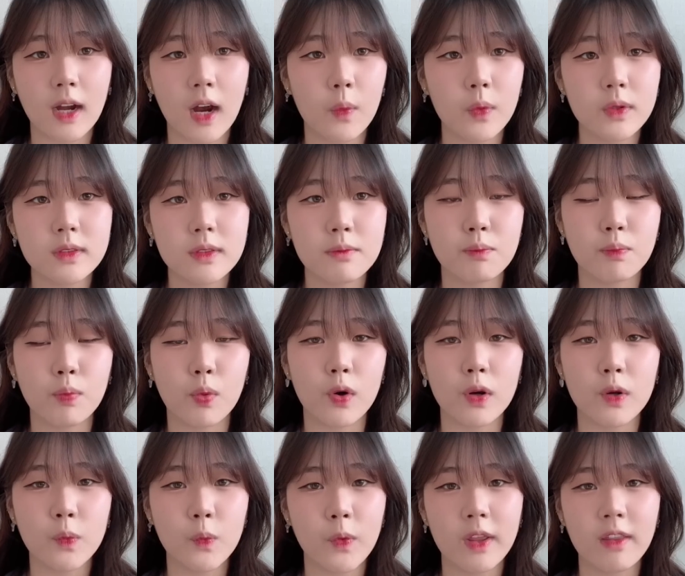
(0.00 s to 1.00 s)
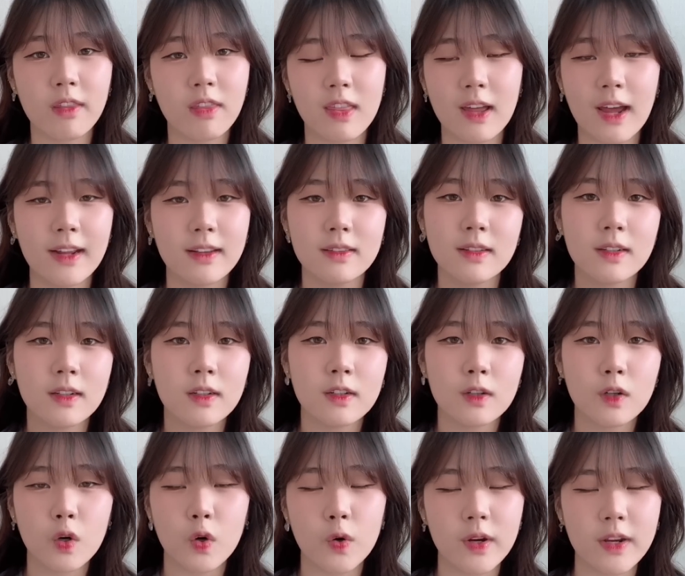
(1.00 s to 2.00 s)
I wasn't born with that
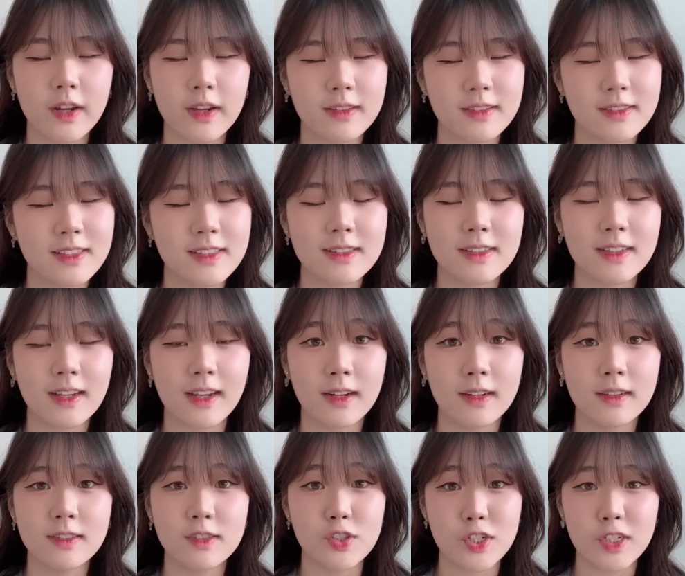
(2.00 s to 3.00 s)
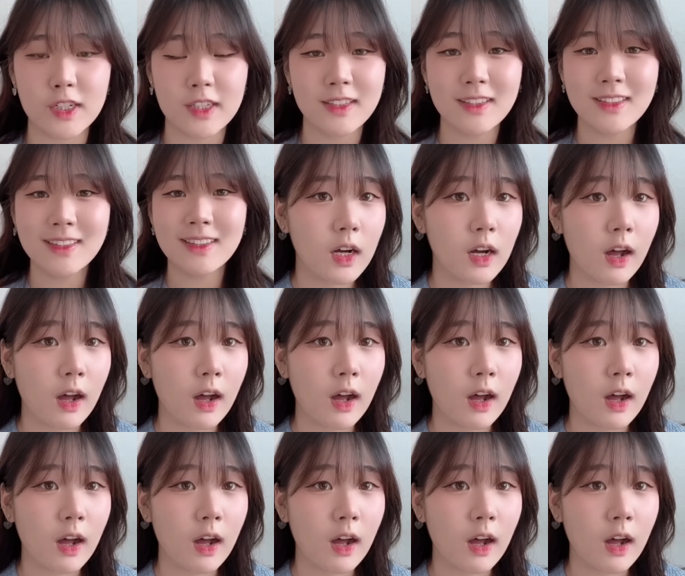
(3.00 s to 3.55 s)
crayon skin gene.